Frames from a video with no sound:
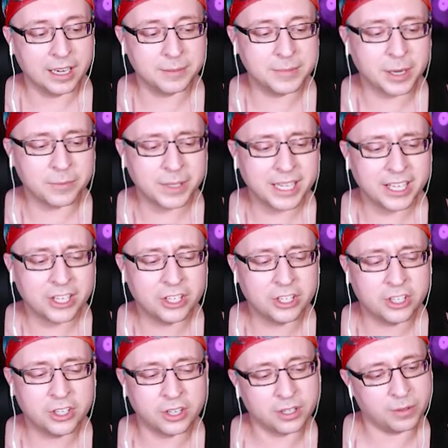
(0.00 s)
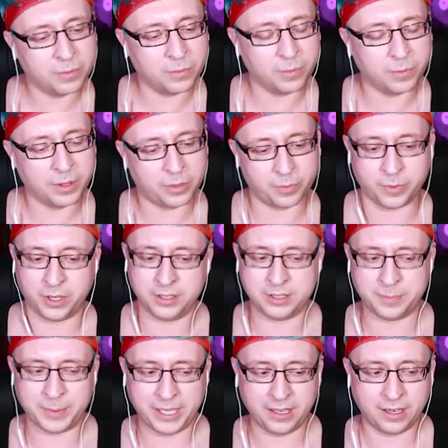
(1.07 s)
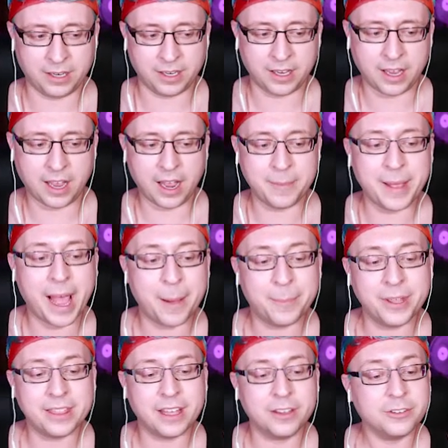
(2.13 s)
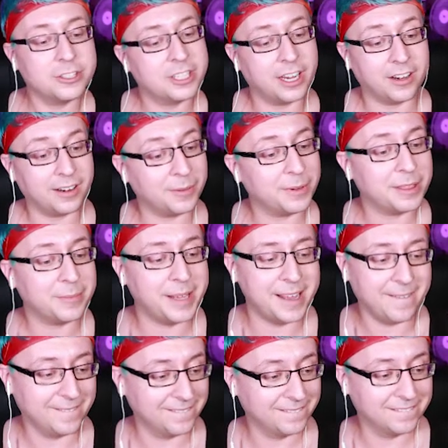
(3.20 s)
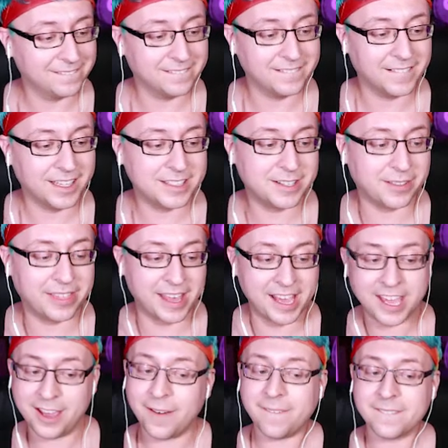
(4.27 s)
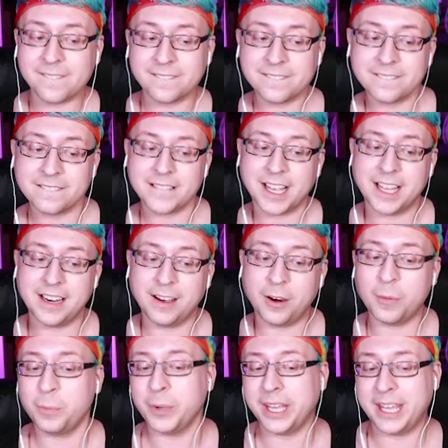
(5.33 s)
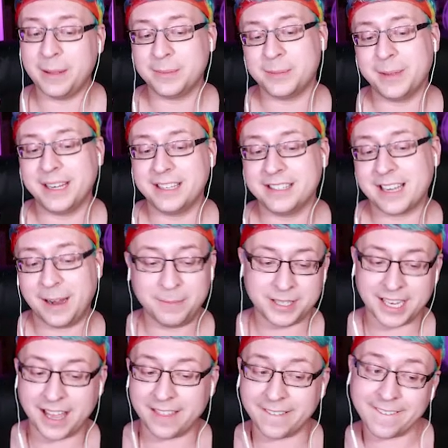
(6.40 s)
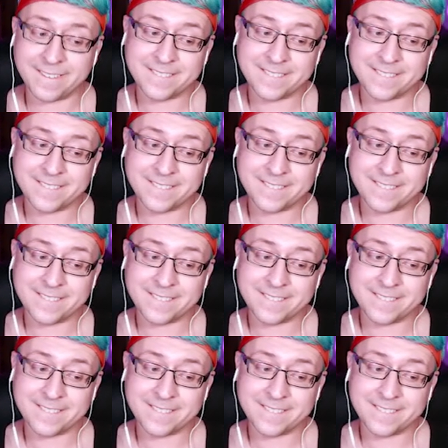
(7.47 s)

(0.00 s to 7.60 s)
I'm not really good with words, but I'm happy that you shared it with me. So thank you, and I hope we keep spending time together.